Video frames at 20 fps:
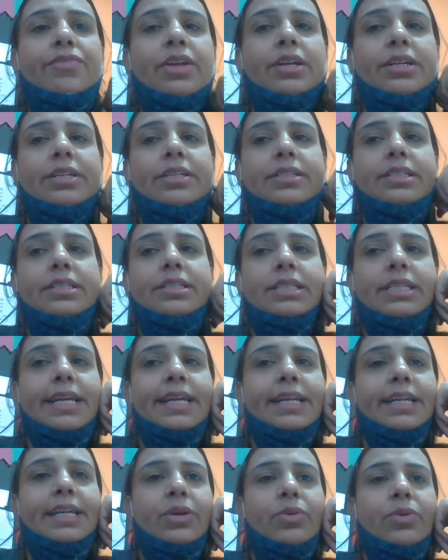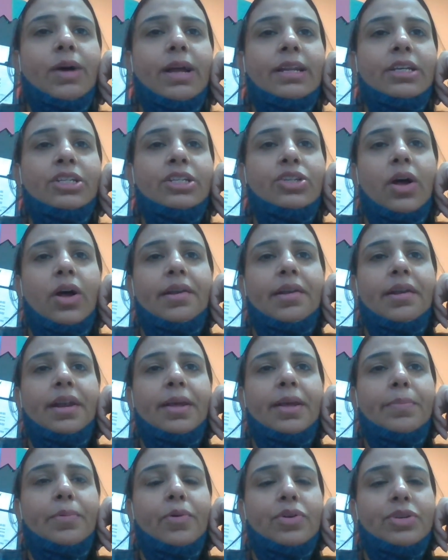the CT1 is
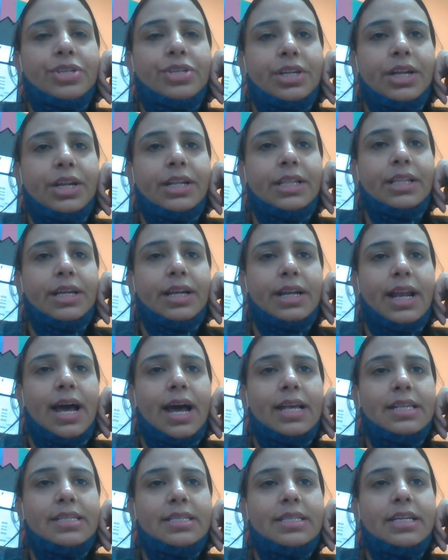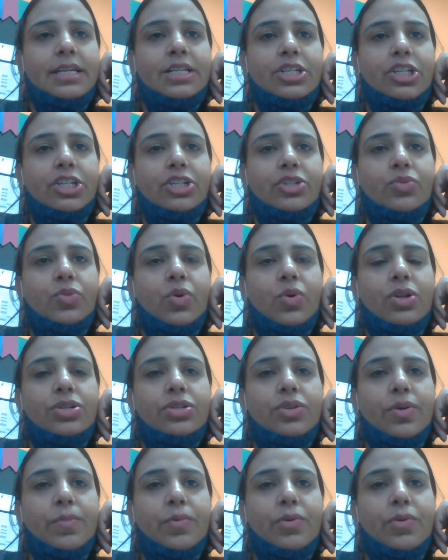already posted in the class. CT2
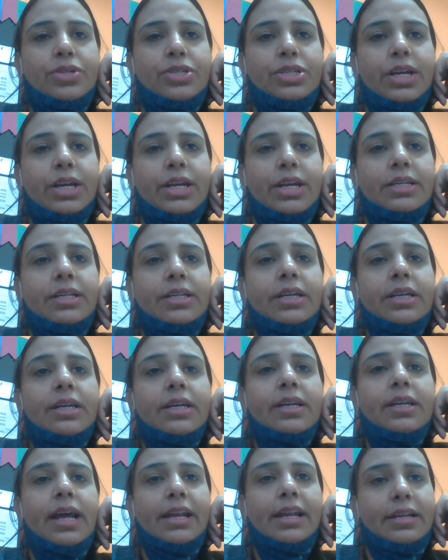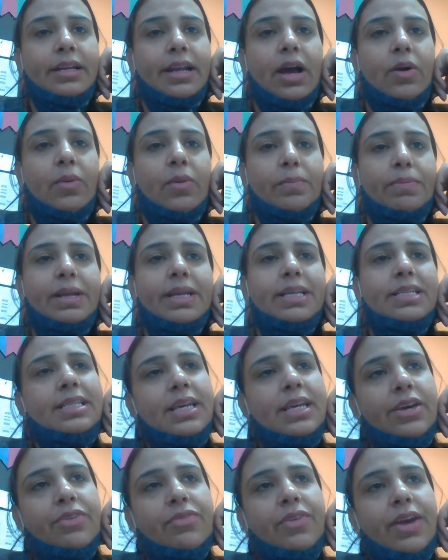also posted right now.
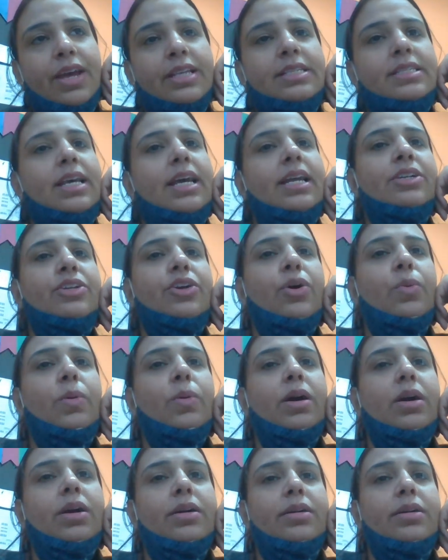Please give and send your work.